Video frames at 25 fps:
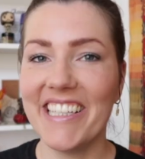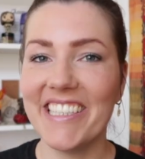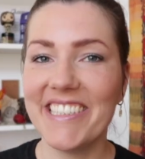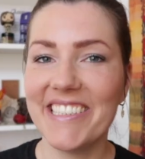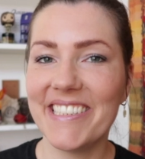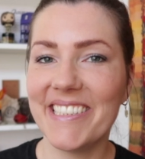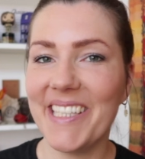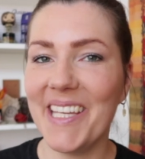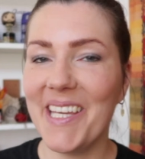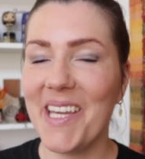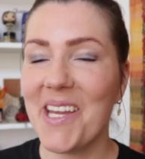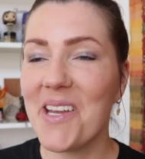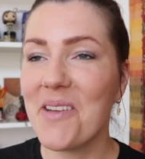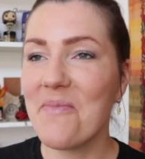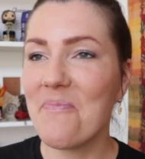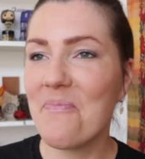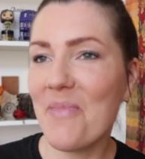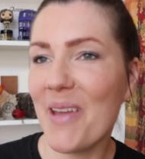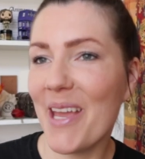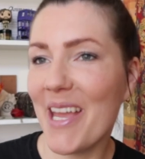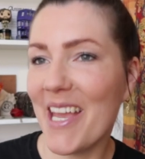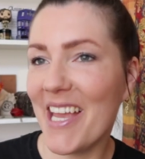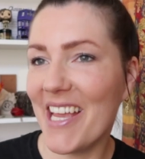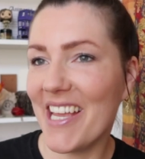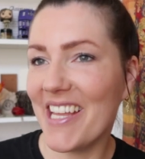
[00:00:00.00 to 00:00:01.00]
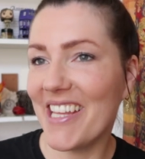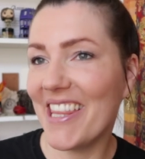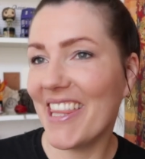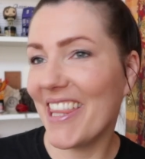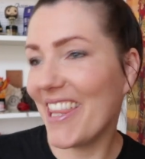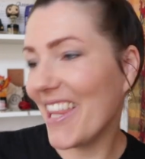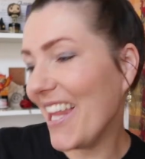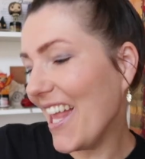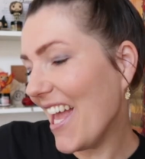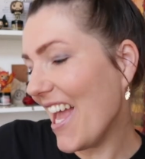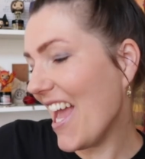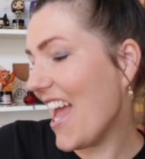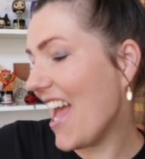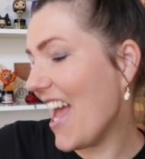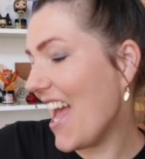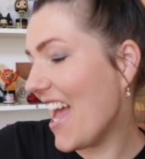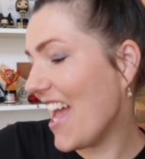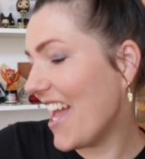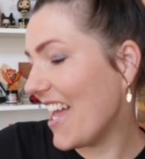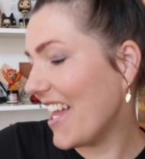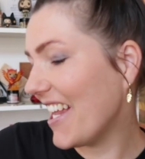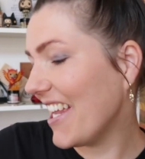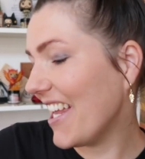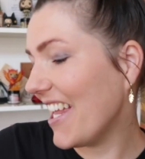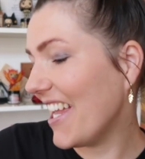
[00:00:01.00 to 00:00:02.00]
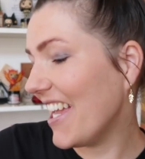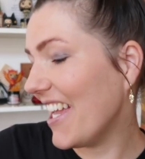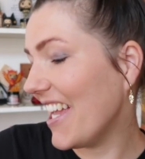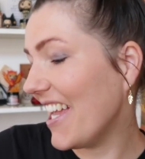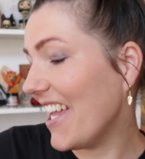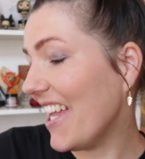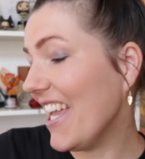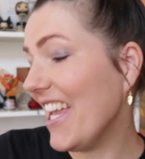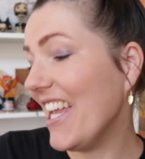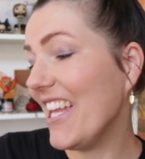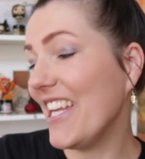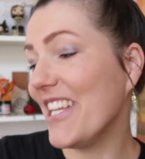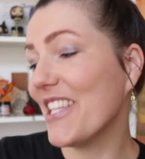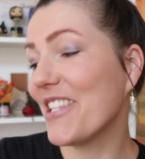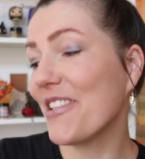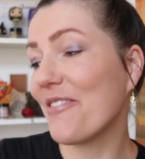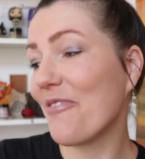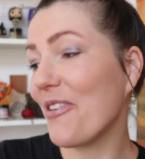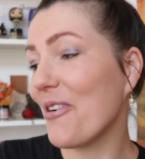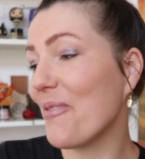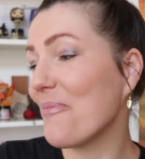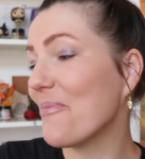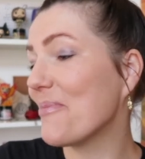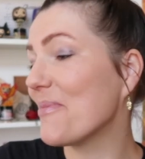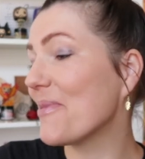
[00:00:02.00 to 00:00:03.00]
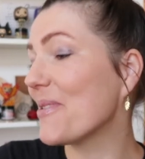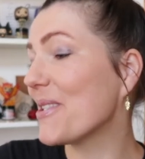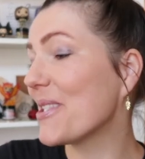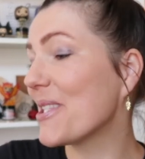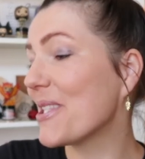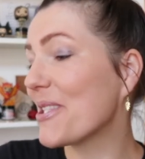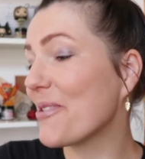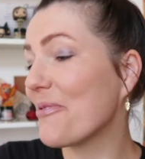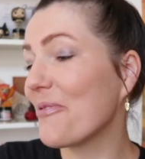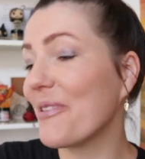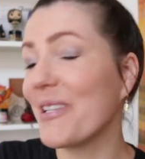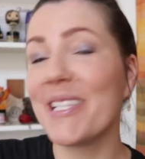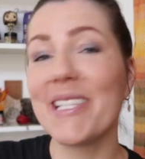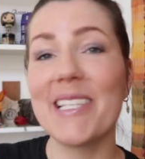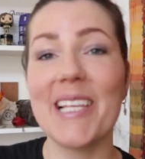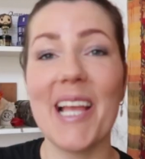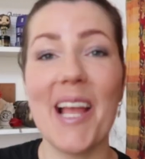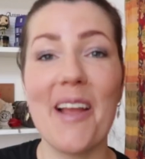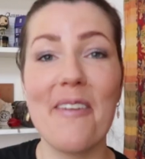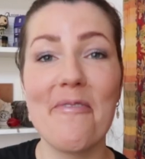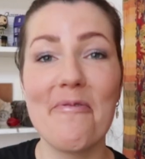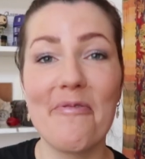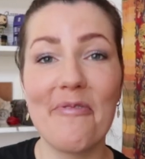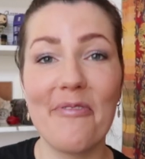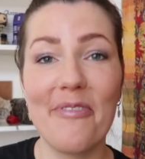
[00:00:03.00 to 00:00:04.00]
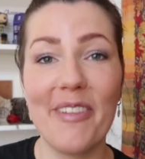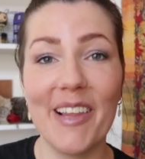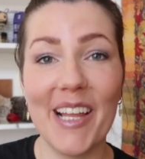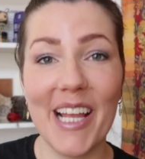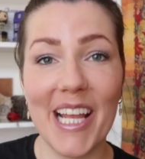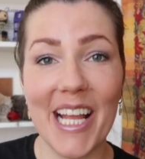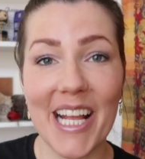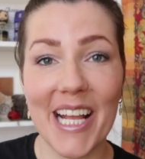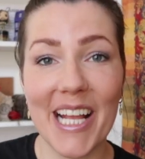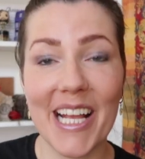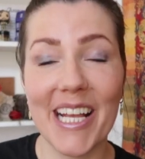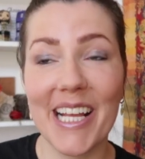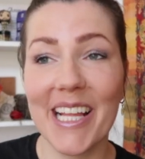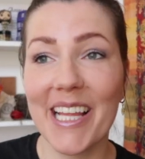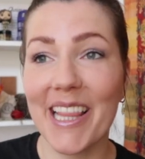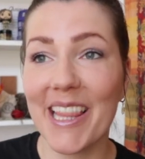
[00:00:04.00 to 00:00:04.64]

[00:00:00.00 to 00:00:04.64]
can see a pin, and it is from Swiss and Flick.